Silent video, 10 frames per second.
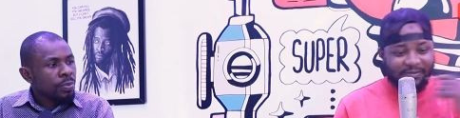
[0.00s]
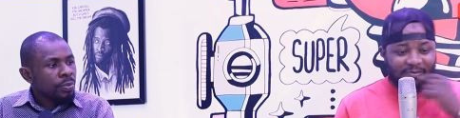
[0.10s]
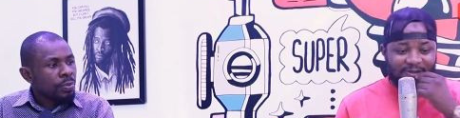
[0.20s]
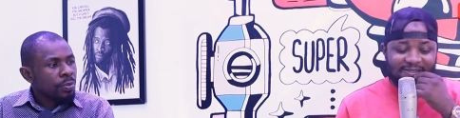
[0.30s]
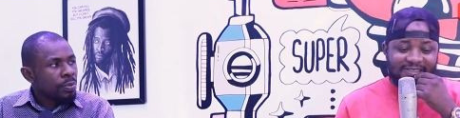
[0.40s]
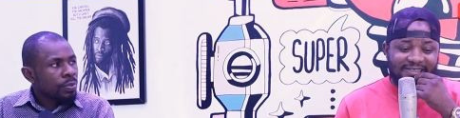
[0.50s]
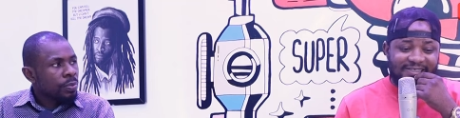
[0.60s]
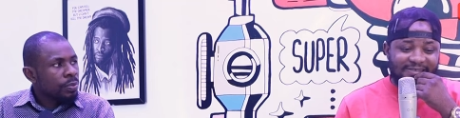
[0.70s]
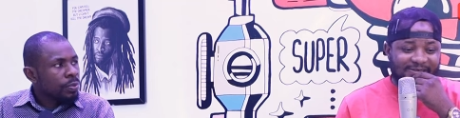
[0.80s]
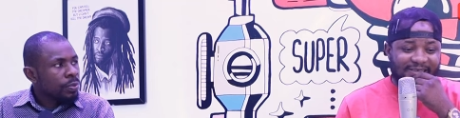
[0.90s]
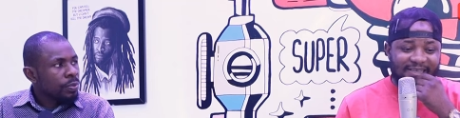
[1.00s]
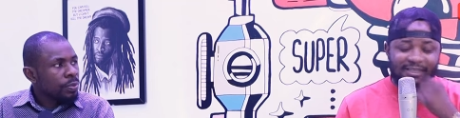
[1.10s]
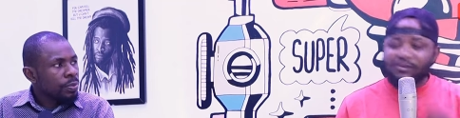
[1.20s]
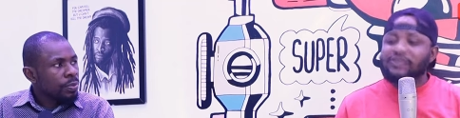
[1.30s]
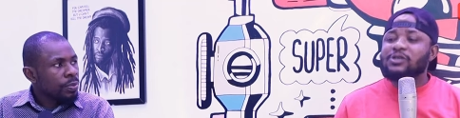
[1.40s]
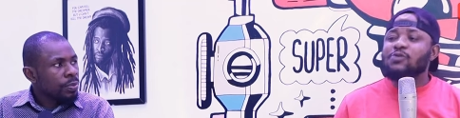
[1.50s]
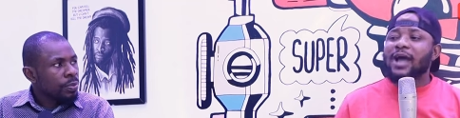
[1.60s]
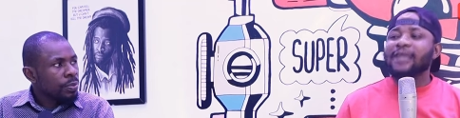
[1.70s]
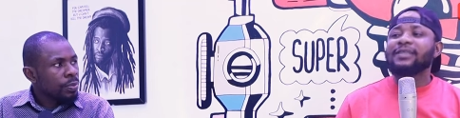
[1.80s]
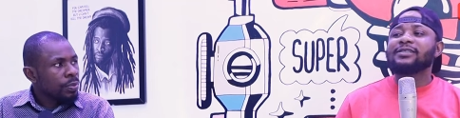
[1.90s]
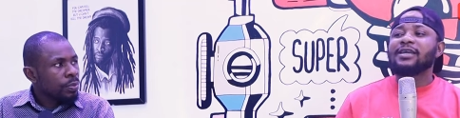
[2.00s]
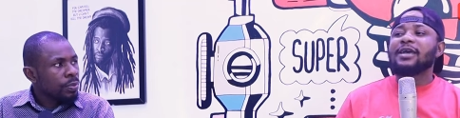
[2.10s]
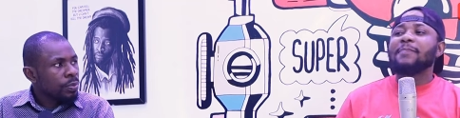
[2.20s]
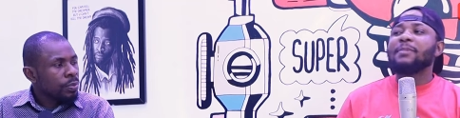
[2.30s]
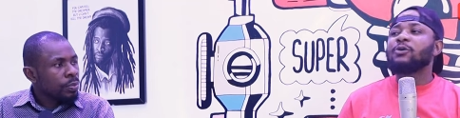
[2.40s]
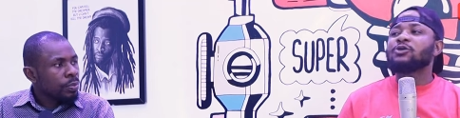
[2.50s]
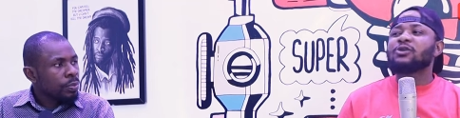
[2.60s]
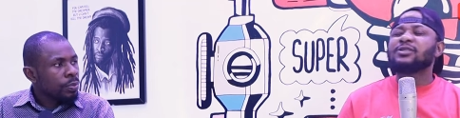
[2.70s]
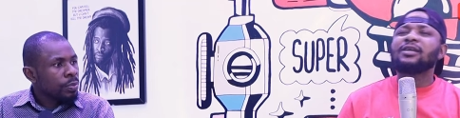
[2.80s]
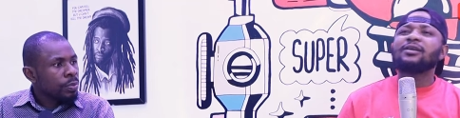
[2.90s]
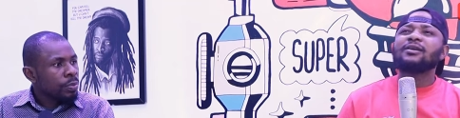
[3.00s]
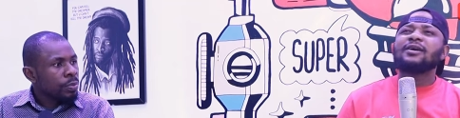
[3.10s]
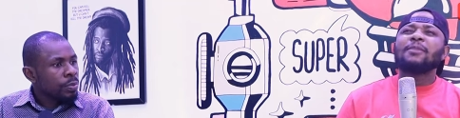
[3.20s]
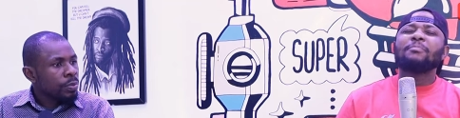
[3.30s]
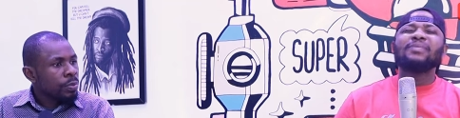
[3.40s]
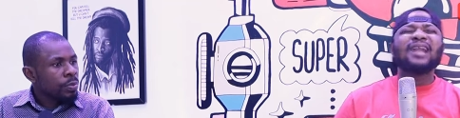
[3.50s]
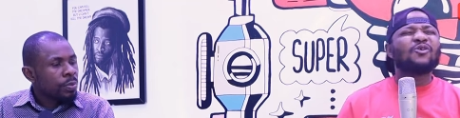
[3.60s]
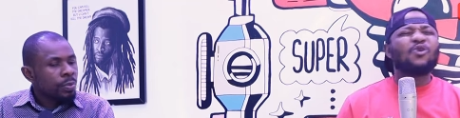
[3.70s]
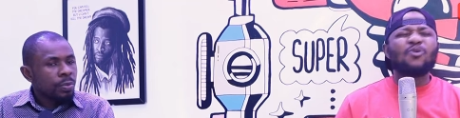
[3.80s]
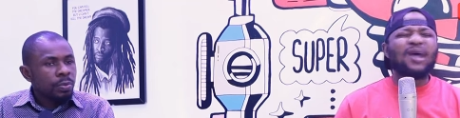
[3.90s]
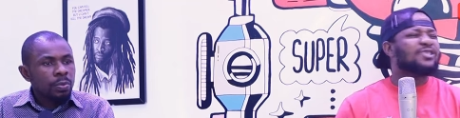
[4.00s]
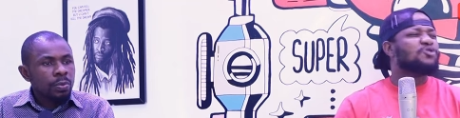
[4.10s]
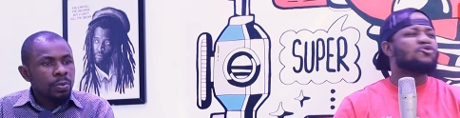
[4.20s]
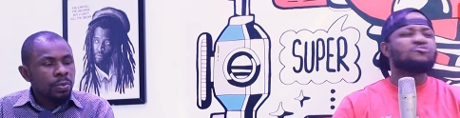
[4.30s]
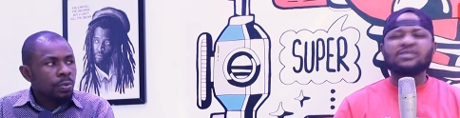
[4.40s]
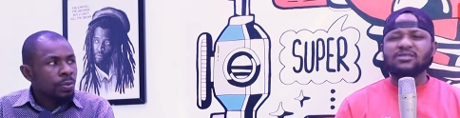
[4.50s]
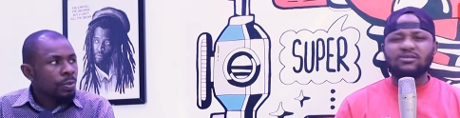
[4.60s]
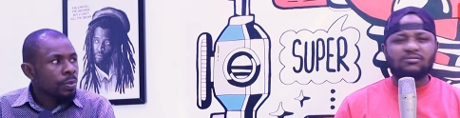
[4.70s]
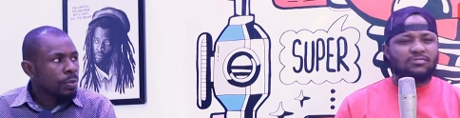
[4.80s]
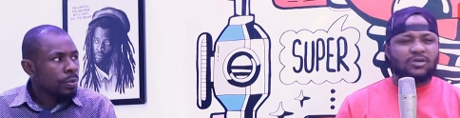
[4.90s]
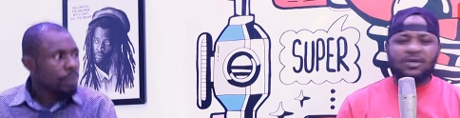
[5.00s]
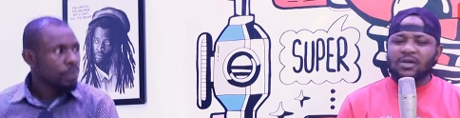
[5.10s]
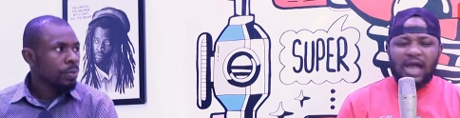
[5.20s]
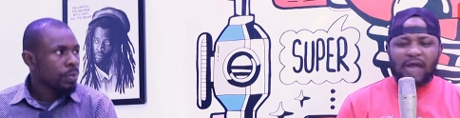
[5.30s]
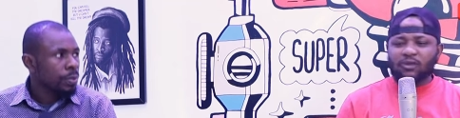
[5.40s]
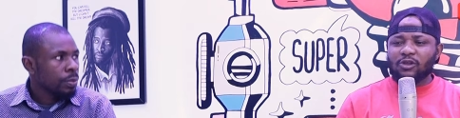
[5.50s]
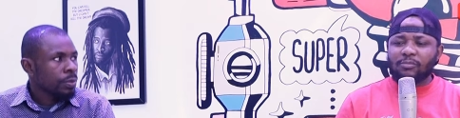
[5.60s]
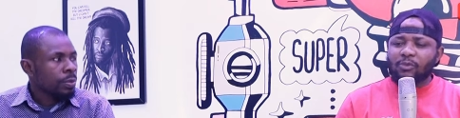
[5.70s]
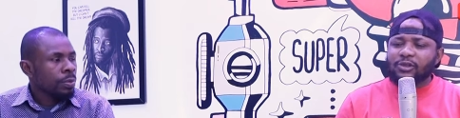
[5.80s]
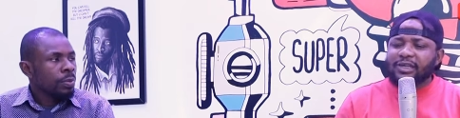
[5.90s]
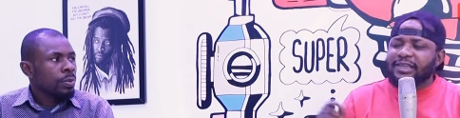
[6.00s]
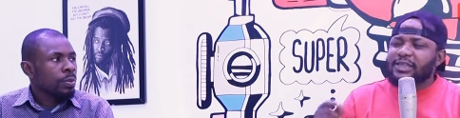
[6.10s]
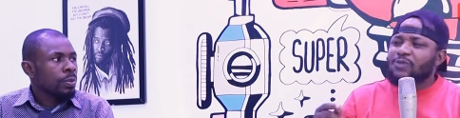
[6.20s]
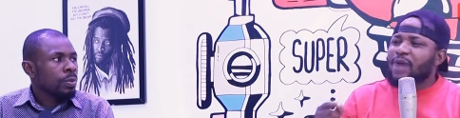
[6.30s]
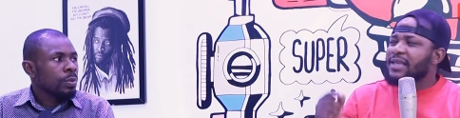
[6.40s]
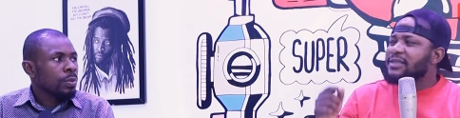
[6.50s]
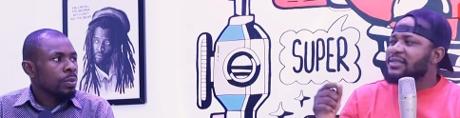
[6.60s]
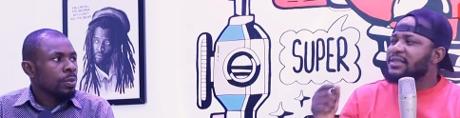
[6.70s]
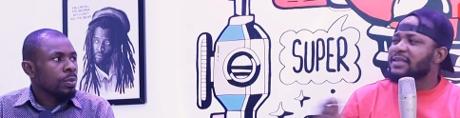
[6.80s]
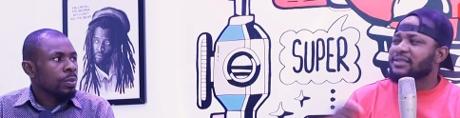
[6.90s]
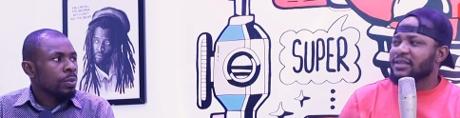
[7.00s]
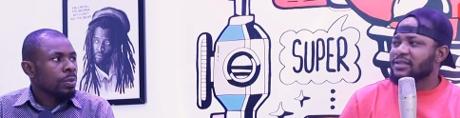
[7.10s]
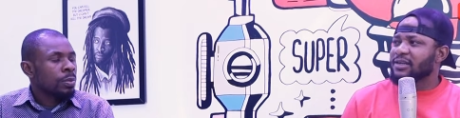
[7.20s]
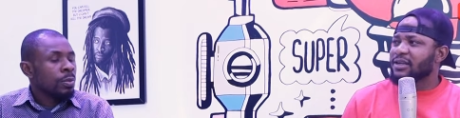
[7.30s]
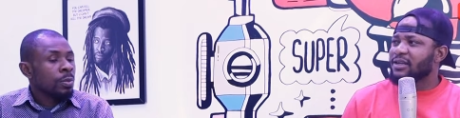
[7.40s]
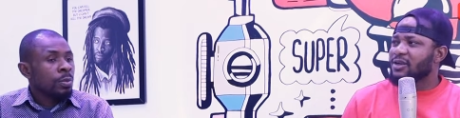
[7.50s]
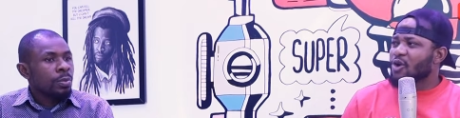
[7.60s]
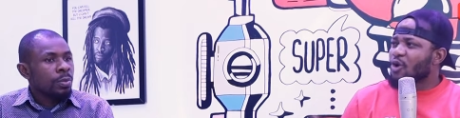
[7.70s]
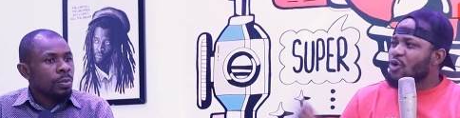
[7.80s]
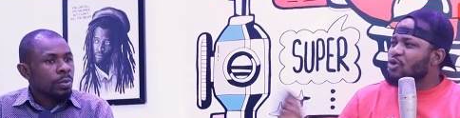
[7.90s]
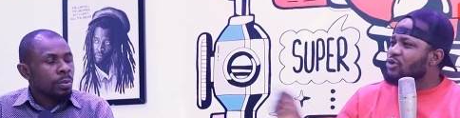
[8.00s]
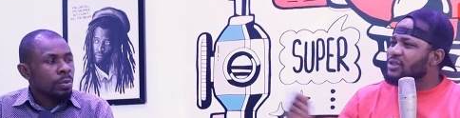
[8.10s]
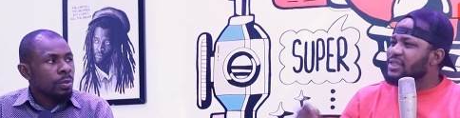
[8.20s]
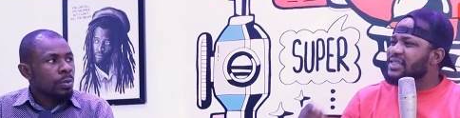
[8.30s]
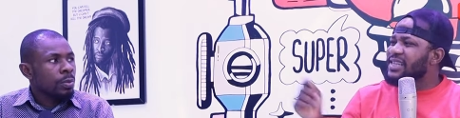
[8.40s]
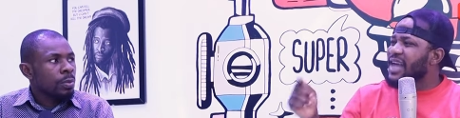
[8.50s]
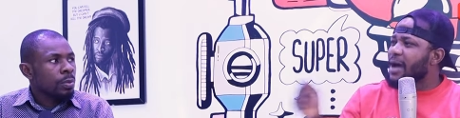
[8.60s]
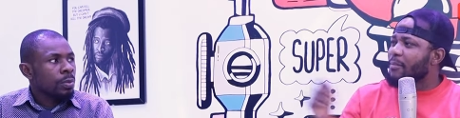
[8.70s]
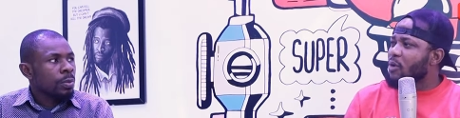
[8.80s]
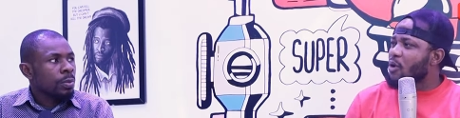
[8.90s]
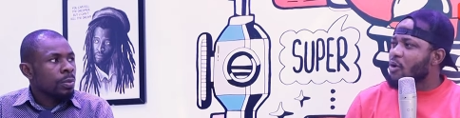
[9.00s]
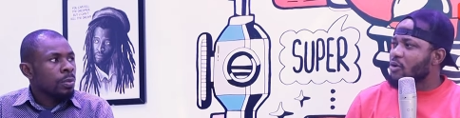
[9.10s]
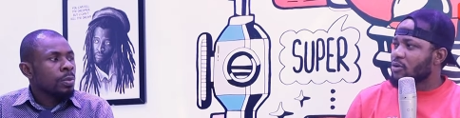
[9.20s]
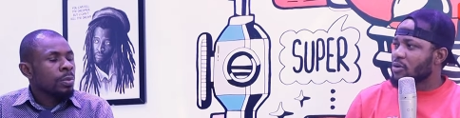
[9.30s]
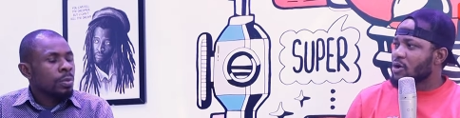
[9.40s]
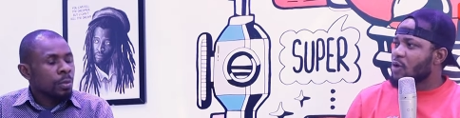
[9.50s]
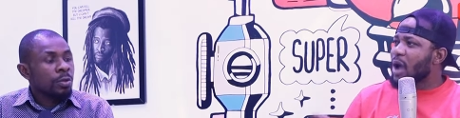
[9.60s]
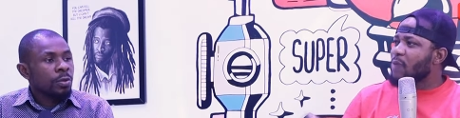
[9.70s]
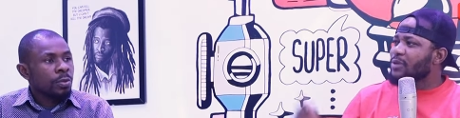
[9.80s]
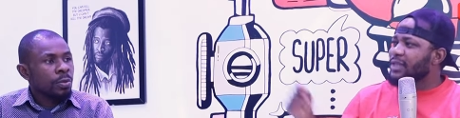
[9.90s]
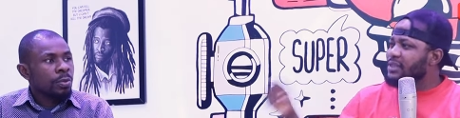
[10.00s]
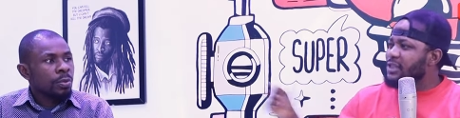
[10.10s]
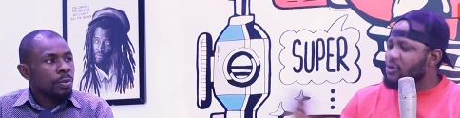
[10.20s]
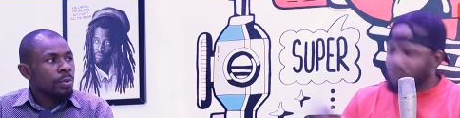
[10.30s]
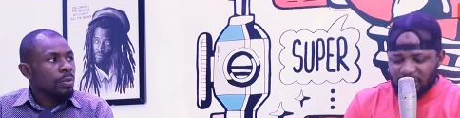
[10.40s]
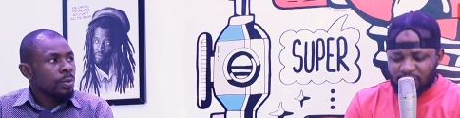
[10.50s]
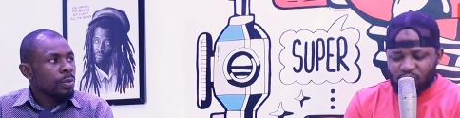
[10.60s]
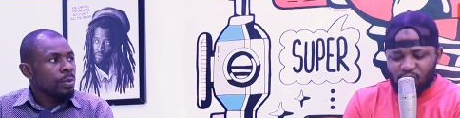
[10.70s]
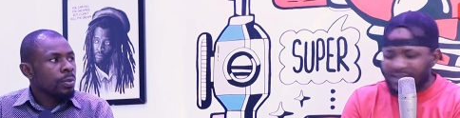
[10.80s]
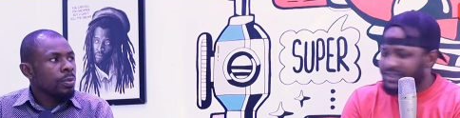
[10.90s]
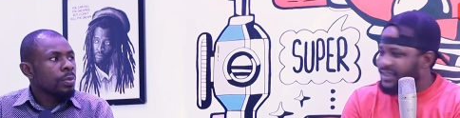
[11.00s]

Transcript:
Speaker 1: But the thing they say, the reason why is people just say black or white no mean. I just but the reason why it's necessary. All those things they are among. Yeah. Why would they see this white